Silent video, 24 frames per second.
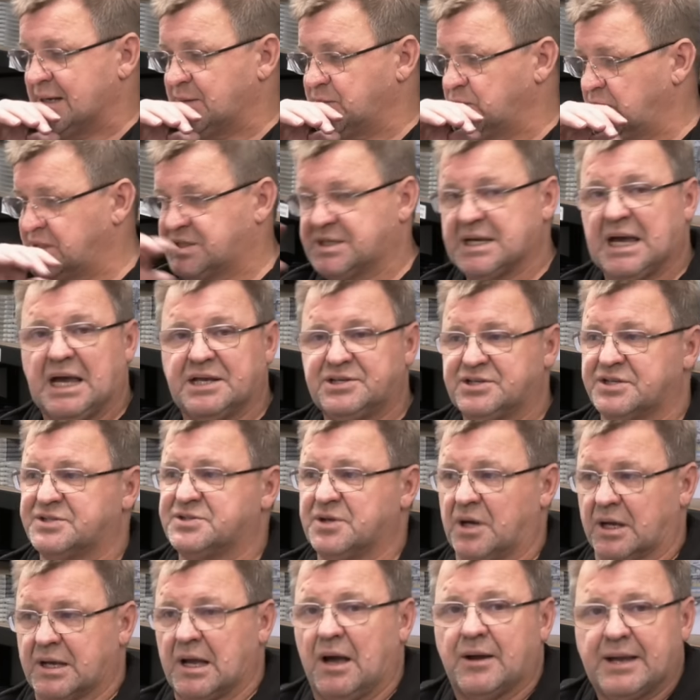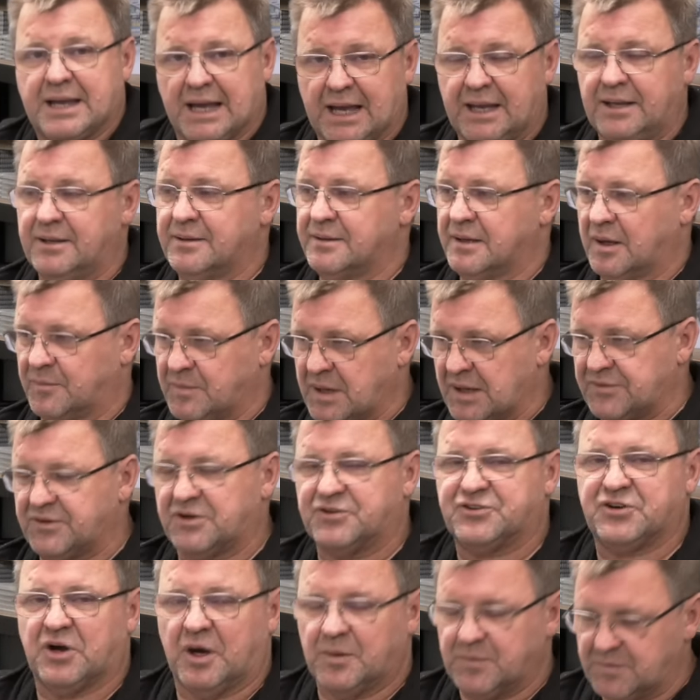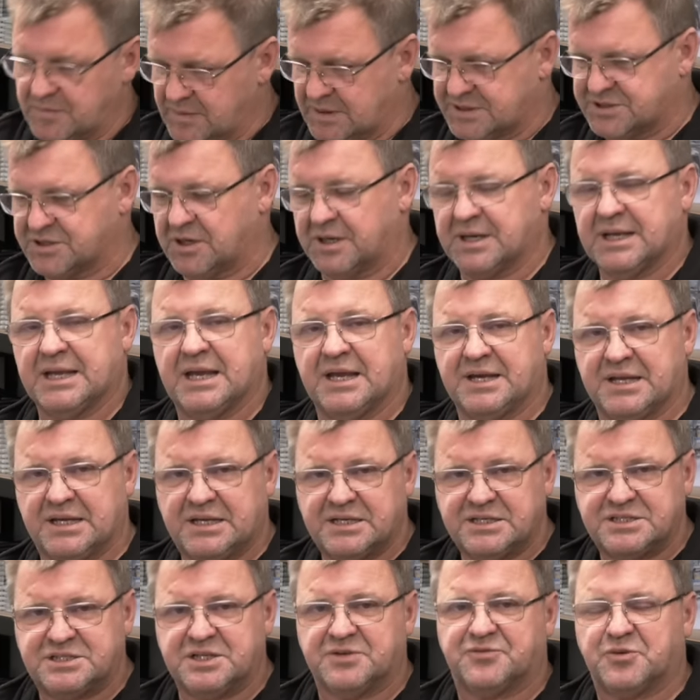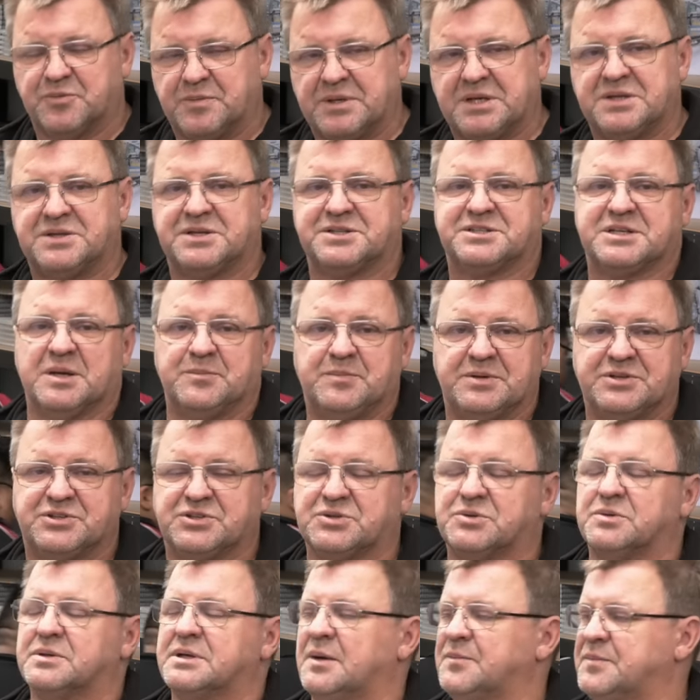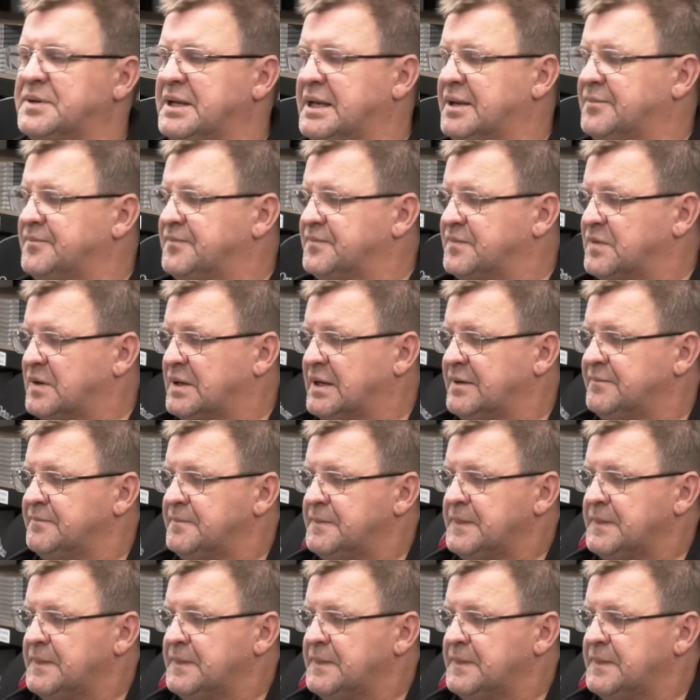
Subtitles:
Which case it's like, okay, I'm at the top, it's gonna get easier from here, the temperature will come down, right?